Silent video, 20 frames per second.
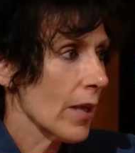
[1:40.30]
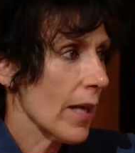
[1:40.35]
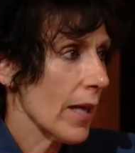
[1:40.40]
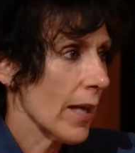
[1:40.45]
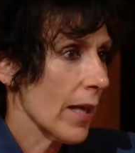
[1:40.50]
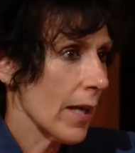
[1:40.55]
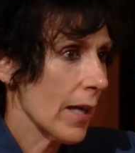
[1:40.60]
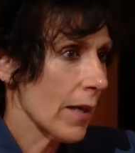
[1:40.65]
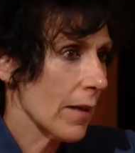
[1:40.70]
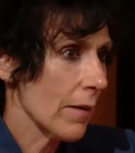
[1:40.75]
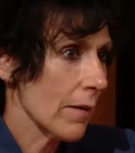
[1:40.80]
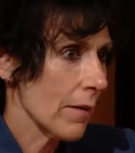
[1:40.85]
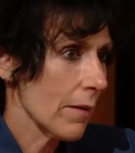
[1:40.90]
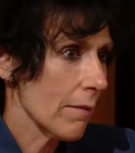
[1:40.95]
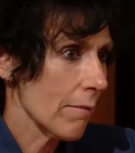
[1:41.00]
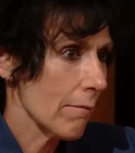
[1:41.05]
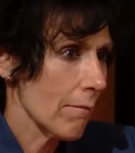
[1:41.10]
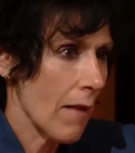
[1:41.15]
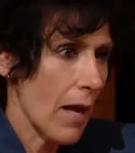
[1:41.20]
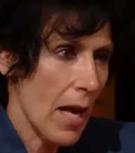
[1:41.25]
and
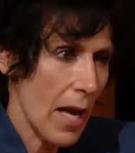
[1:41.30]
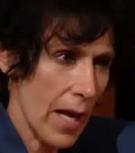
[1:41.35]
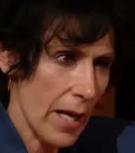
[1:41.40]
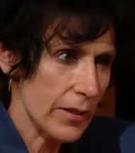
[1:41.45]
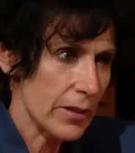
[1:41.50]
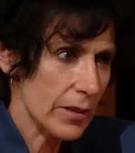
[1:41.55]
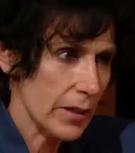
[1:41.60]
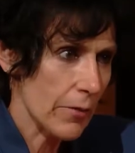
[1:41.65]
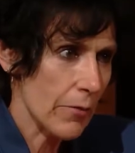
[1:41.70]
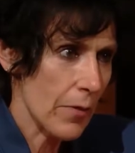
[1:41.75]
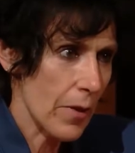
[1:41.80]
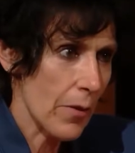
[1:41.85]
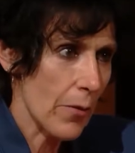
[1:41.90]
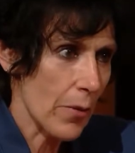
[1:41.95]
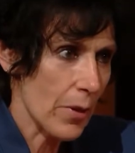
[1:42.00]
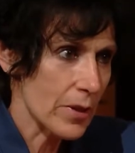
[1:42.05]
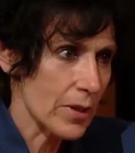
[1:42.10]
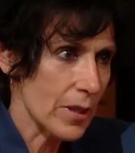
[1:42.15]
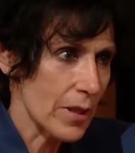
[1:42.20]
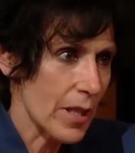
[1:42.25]
asked if there
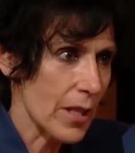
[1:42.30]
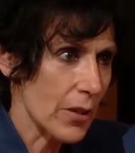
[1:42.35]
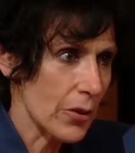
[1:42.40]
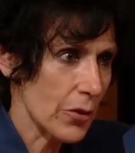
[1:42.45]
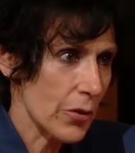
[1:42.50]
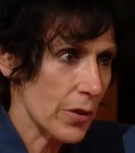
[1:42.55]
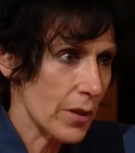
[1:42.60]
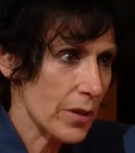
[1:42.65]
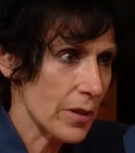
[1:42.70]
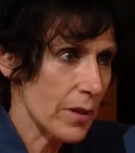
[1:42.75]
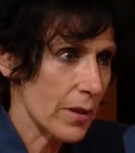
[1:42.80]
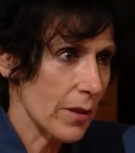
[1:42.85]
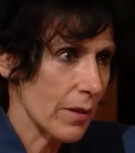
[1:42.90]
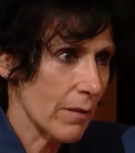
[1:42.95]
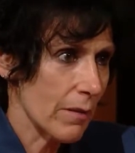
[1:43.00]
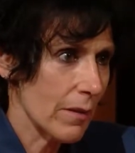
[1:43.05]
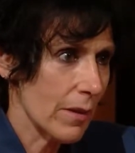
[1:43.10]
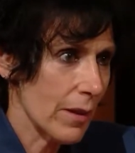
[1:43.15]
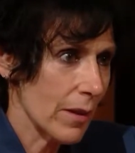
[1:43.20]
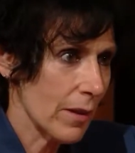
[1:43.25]
was an interest
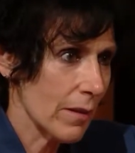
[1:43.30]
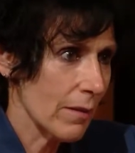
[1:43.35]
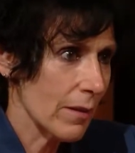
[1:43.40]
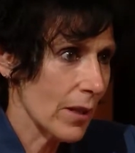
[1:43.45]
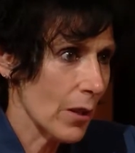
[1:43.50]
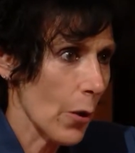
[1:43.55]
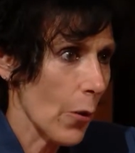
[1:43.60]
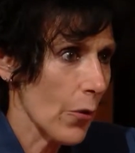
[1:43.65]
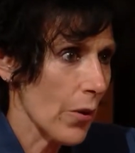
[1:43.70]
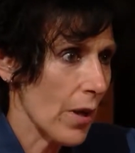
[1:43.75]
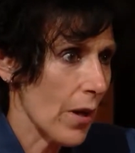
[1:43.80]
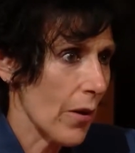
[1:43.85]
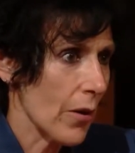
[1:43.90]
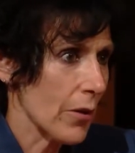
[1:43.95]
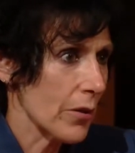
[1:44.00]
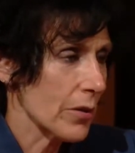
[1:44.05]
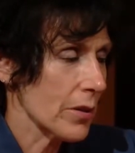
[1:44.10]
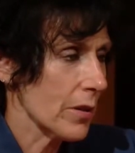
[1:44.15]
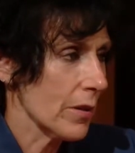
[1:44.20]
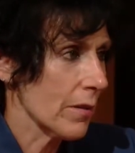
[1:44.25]
in you know, the
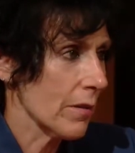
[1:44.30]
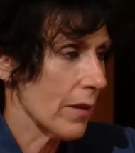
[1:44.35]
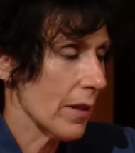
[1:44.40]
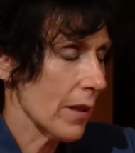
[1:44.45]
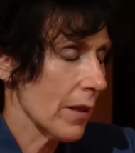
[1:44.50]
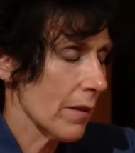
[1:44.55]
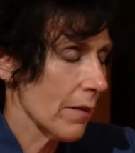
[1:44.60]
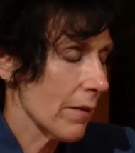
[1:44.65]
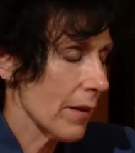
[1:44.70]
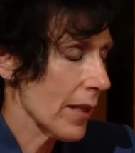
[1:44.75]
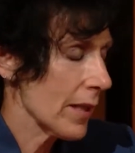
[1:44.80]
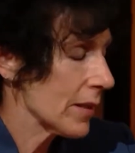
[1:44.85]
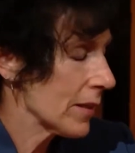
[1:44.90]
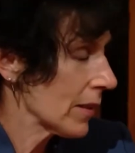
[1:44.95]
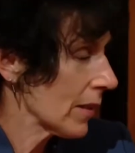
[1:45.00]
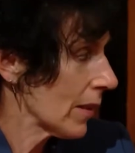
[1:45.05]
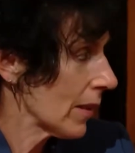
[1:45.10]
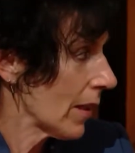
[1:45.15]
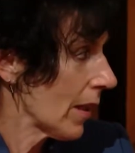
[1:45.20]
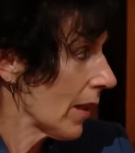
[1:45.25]
arts, and they
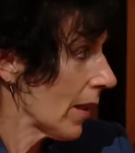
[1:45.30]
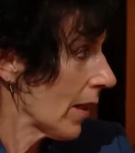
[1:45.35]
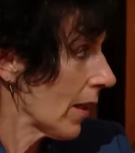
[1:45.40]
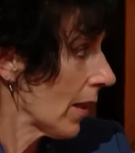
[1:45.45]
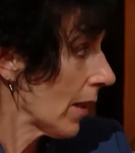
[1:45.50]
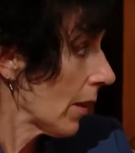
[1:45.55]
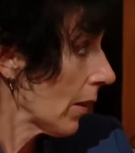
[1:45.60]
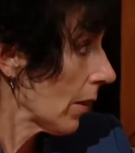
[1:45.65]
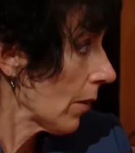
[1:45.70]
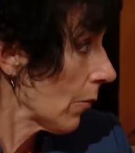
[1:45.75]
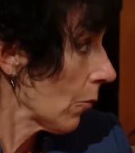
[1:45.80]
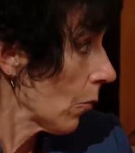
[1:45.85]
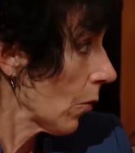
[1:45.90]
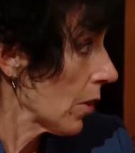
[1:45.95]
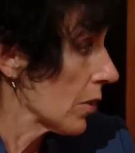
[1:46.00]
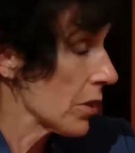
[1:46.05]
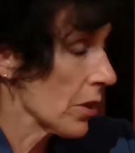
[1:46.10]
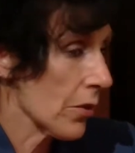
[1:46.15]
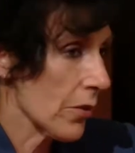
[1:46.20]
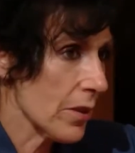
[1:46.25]
did a
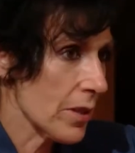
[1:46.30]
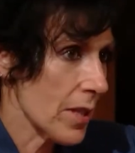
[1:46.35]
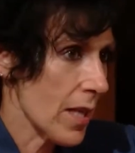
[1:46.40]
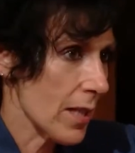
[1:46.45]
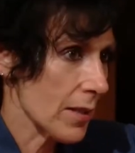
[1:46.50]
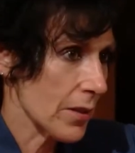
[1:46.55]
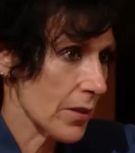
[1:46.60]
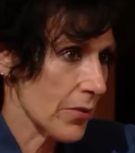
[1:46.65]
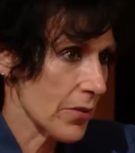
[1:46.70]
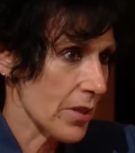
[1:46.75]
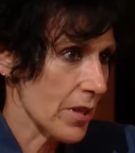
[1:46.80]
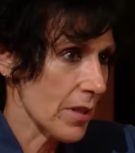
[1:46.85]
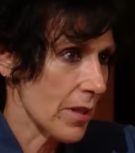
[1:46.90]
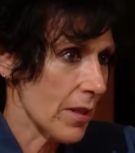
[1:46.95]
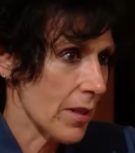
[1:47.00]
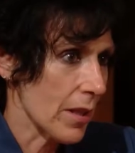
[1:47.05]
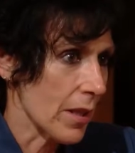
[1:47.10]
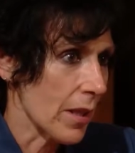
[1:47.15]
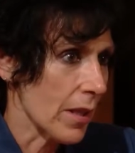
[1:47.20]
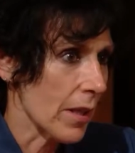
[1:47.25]
one-year intensive
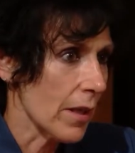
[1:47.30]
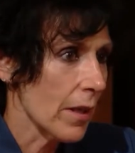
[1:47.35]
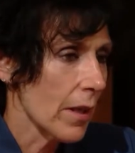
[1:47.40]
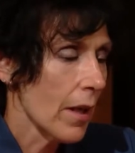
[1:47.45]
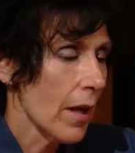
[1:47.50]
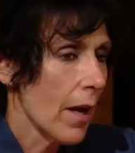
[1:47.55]
study,